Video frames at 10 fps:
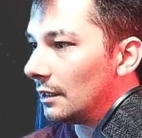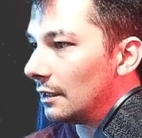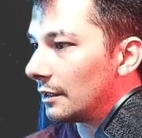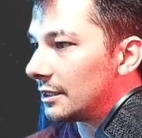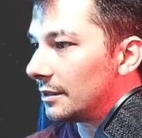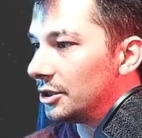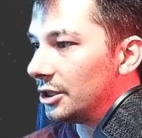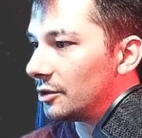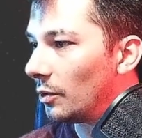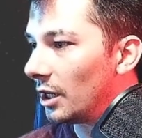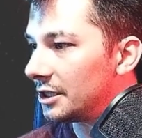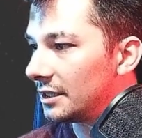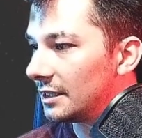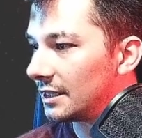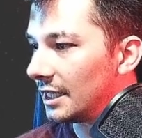Because I was just watching
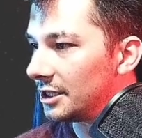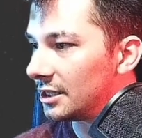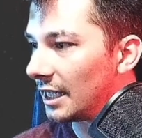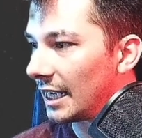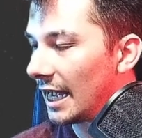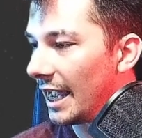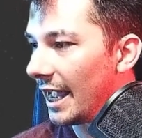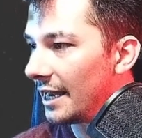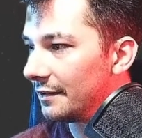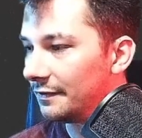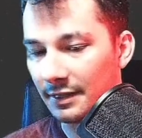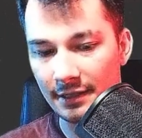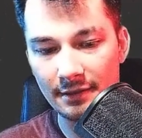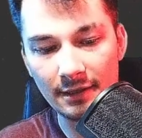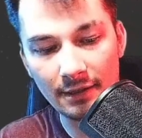this and I had to fucking